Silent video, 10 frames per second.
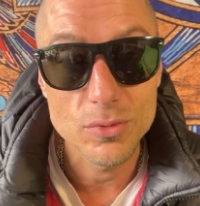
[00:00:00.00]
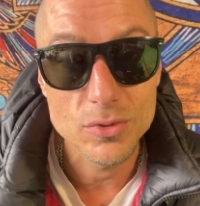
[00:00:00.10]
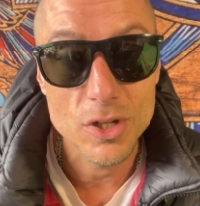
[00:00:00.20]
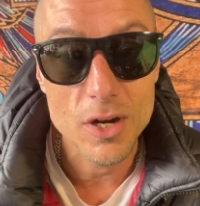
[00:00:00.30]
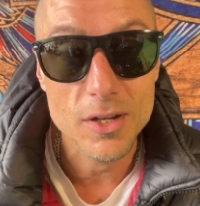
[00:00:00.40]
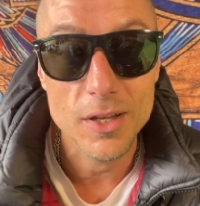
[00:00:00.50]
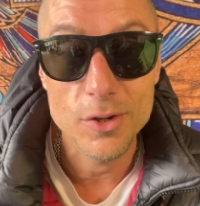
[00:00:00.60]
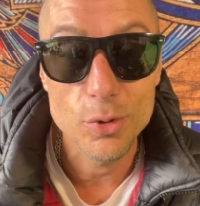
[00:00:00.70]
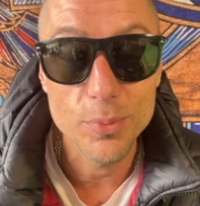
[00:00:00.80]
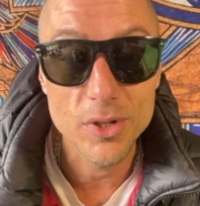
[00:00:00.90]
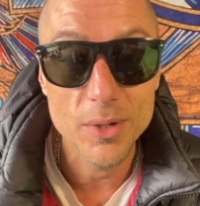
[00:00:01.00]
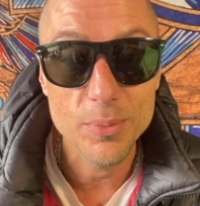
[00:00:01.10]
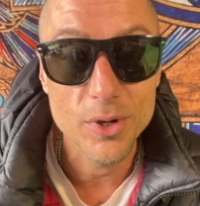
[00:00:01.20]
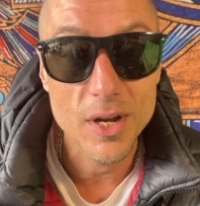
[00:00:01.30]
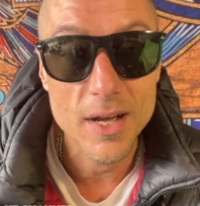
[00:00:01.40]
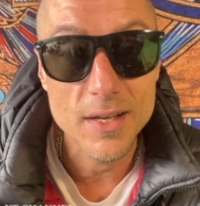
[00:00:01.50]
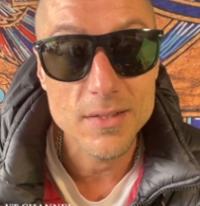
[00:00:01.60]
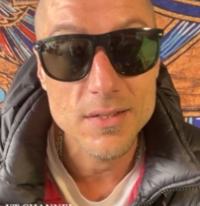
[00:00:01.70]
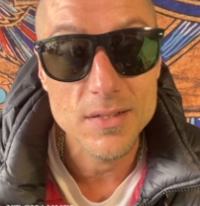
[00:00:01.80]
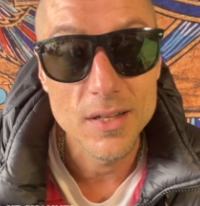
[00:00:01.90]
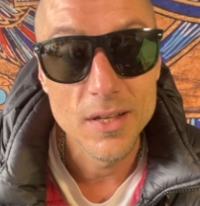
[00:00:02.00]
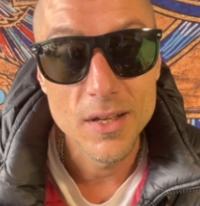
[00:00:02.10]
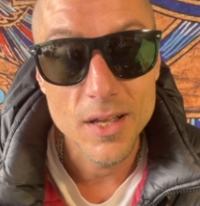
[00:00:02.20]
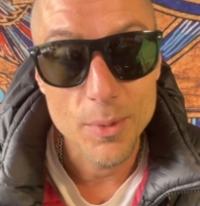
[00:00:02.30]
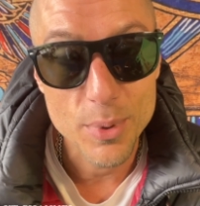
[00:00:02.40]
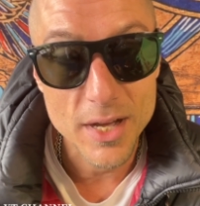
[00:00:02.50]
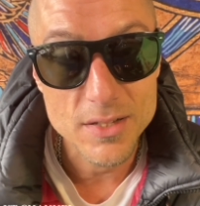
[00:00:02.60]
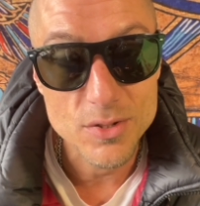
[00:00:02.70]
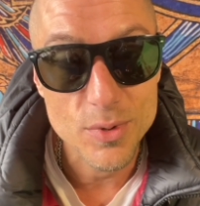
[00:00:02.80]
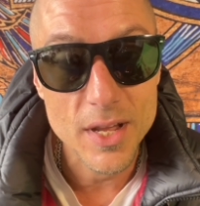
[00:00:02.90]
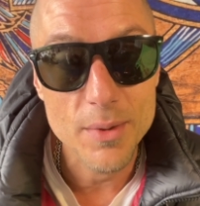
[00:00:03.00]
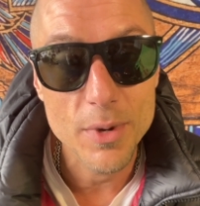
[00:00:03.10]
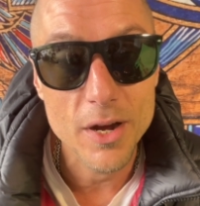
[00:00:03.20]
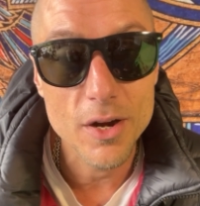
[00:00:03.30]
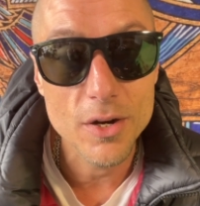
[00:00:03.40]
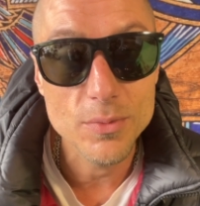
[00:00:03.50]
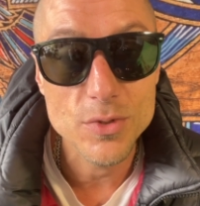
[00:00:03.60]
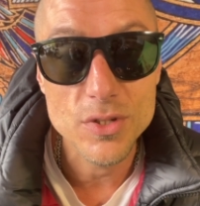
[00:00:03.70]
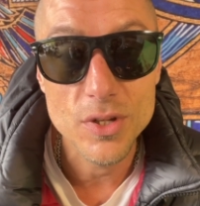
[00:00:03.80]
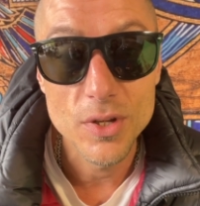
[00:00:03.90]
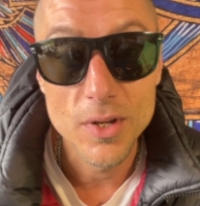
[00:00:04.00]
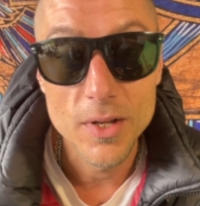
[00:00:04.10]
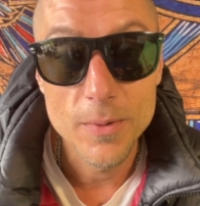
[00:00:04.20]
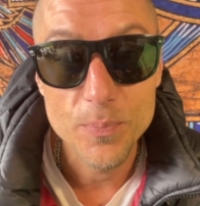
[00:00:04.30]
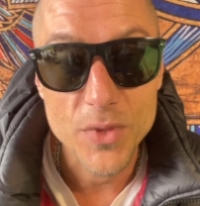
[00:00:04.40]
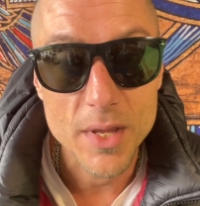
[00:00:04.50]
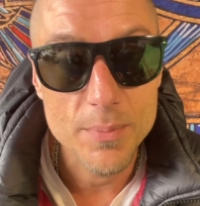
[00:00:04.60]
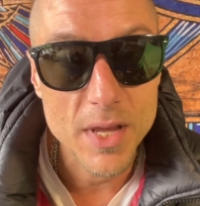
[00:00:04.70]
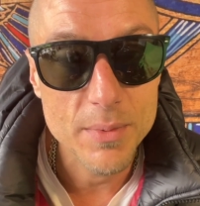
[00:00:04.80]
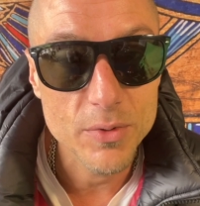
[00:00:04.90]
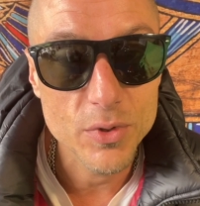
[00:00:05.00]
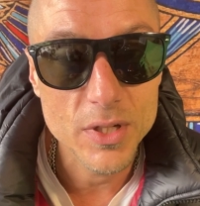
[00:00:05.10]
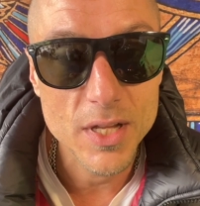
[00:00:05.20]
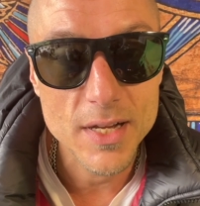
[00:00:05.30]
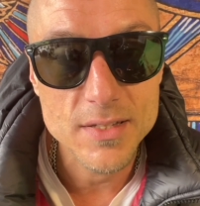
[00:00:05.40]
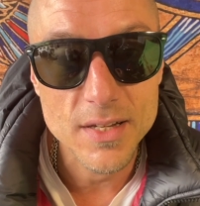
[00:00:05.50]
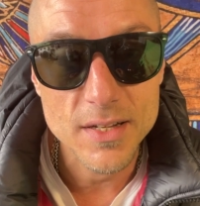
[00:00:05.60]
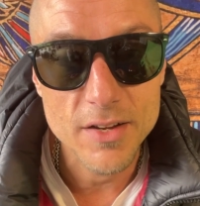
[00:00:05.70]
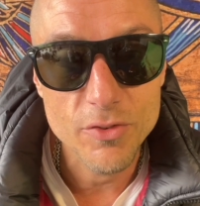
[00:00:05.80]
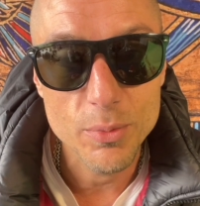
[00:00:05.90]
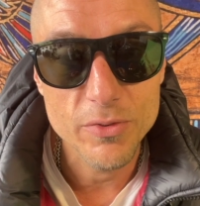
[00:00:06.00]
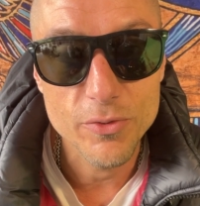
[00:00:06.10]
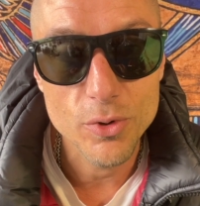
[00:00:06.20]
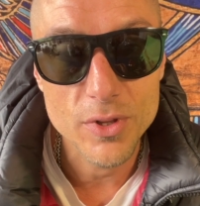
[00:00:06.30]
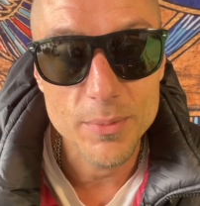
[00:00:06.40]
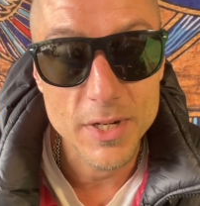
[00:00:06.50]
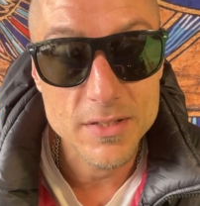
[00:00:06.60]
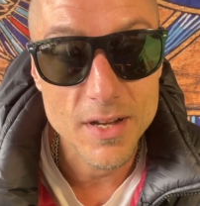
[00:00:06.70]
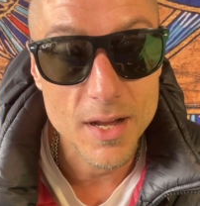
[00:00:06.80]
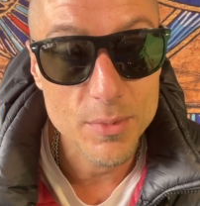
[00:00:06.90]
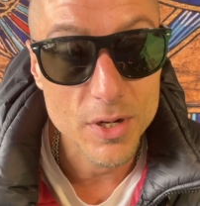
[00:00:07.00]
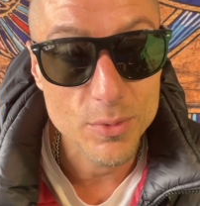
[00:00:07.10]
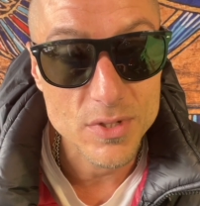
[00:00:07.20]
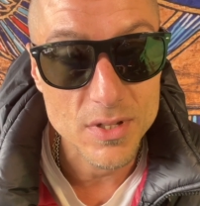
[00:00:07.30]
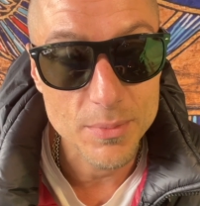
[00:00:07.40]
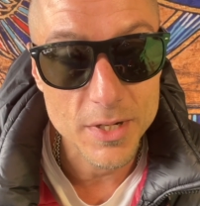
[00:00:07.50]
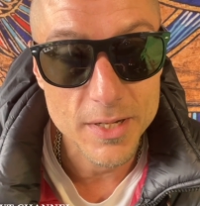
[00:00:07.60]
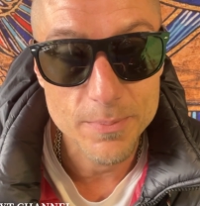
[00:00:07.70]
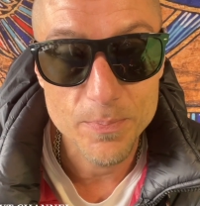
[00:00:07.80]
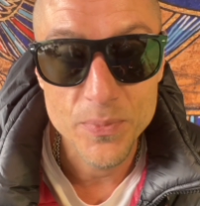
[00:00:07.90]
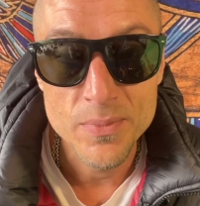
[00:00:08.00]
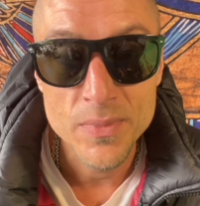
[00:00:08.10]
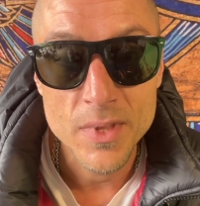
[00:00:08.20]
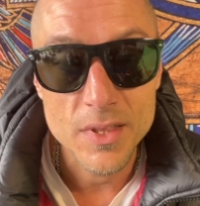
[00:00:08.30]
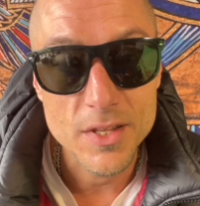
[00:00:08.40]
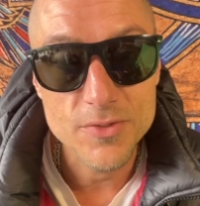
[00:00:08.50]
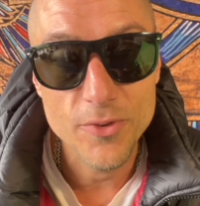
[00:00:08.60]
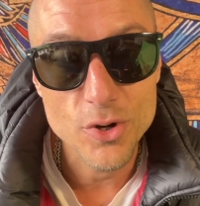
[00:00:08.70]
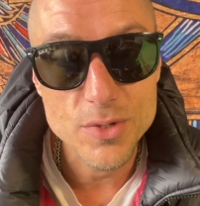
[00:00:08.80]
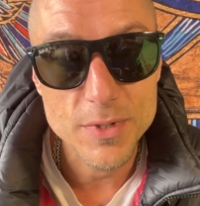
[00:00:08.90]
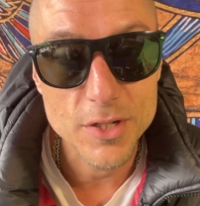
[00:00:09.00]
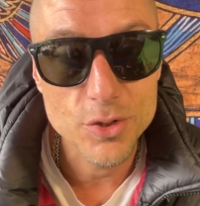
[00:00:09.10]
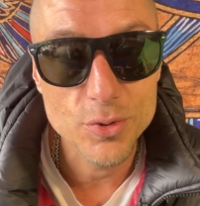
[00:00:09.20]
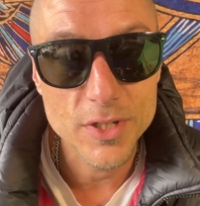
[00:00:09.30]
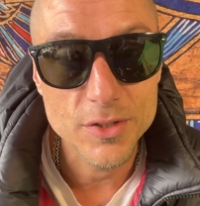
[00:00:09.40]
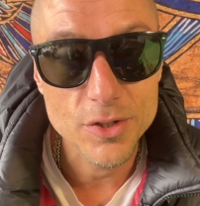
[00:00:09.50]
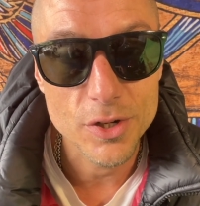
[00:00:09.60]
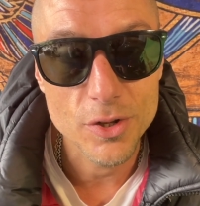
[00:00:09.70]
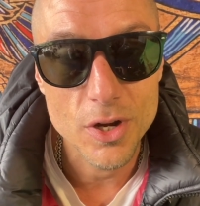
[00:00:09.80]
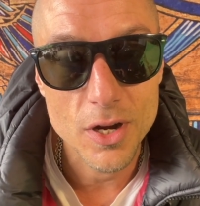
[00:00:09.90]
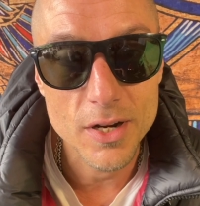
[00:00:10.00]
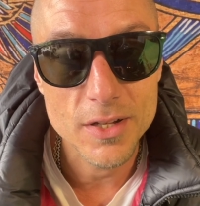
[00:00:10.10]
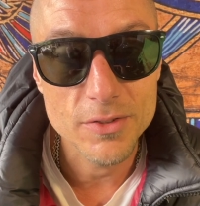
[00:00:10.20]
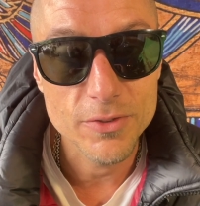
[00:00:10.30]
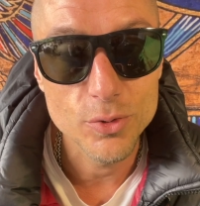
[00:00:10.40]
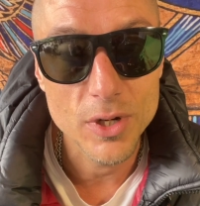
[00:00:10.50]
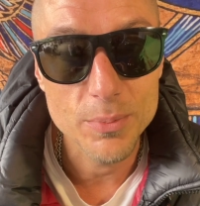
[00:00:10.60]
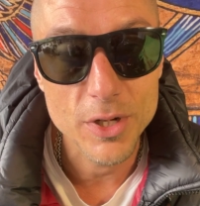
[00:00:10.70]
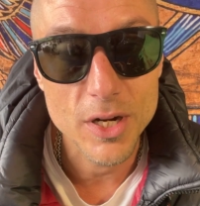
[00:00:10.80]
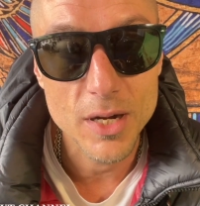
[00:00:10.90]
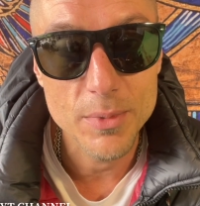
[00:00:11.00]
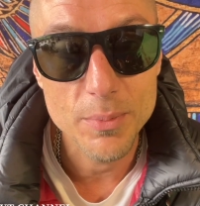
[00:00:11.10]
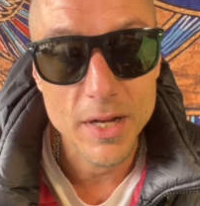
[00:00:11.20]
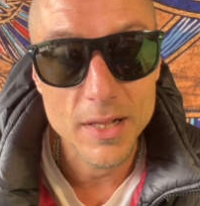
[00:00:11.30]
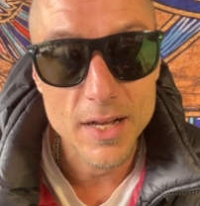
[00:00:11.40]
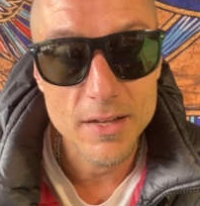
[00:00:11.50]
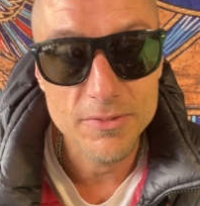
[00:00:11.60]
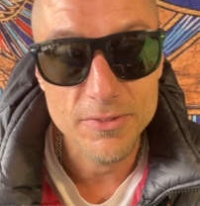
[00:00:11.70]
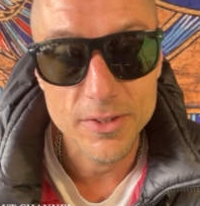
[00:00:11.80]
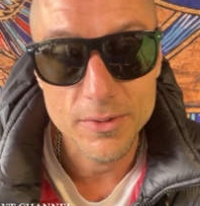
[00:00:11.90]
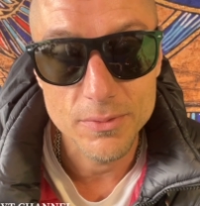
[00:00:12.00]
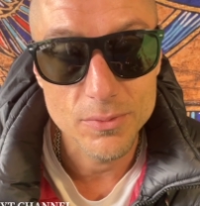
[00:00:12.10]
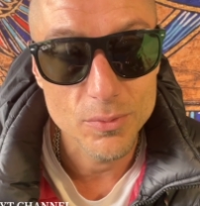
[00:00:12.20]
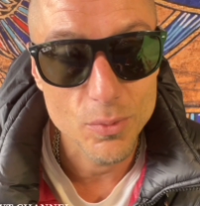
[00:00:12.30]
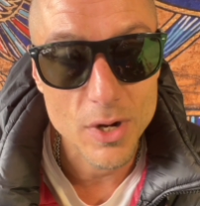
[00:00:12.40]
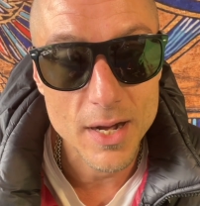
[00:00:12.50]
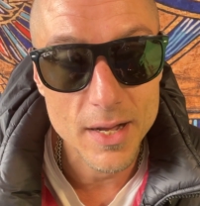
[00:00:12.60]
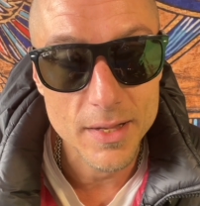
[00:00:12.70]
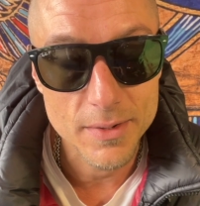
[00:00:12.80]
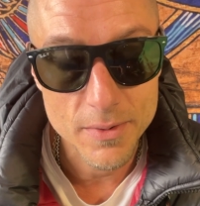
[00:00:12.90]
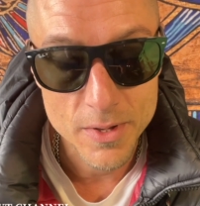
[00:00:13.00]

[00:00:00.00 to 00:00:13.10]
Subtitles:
talking and opened up her eyes and passed away in my arms, it made me realize like never before that my time here was limited. And this forced me to do an internal audit of who I'd become in my life and why. And